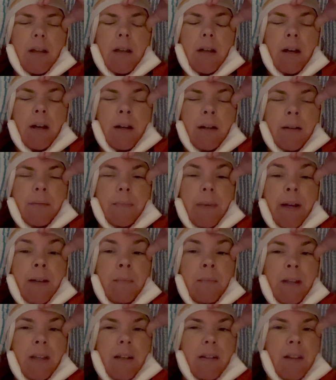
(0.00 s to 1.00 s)
Um,
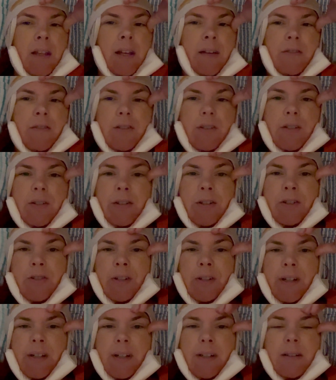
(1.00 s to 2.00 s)
immediately after
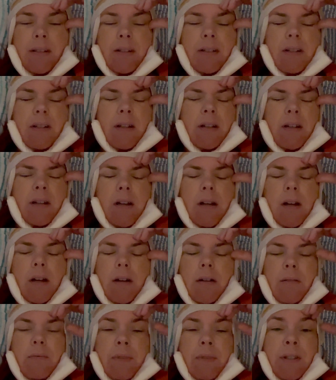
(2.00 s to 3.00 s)
surgery
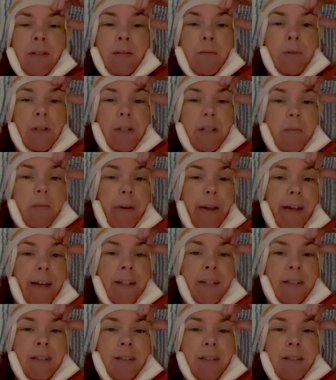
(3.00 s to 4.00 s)
was the worst
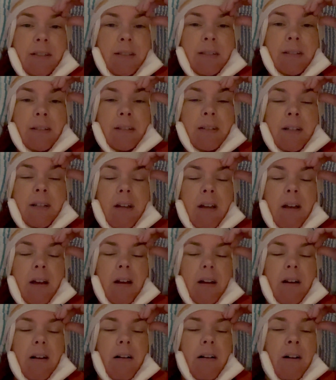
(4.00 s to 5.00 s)
pain
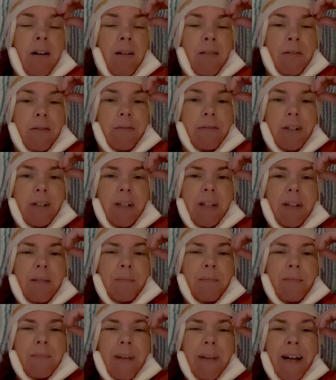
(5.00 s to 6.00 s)
all over.
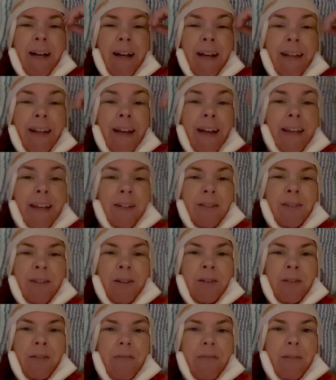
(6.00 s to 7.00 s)
I, I don't
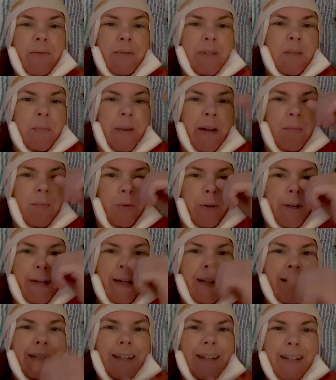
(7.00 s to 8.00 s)
know if it was my
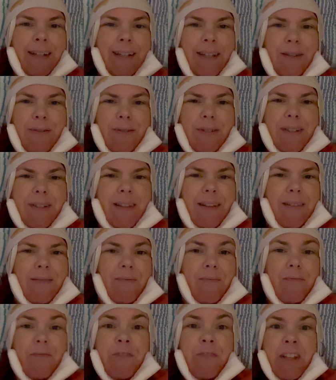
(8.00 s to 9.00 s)
brain getting used to
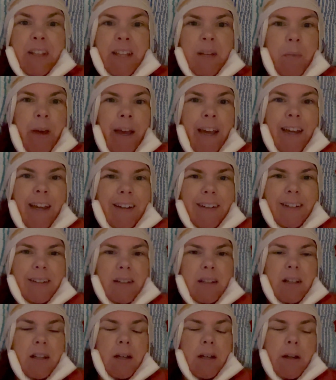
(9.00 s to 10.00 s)
feeling pain
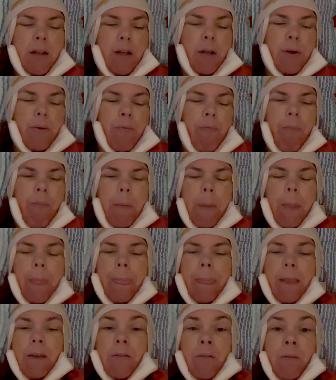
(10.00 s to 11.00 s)

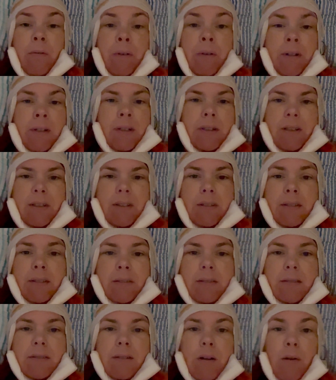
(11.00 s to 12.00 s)
or
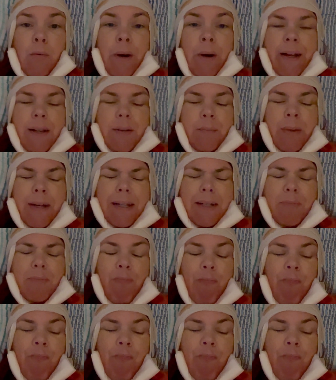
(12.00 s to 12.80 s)
what, but